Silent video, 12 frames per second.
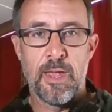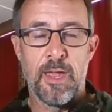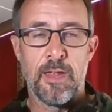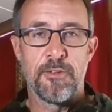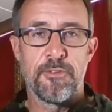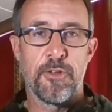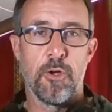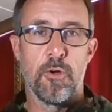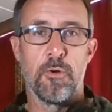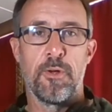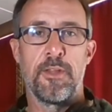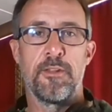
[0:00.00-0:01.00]
And
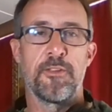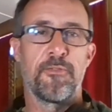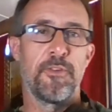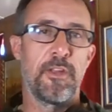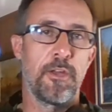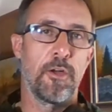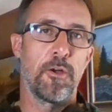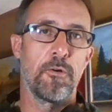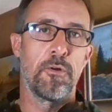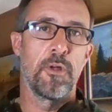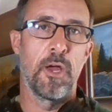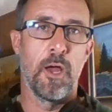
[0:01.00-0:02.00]
so in this
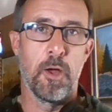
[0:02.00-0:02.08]
video,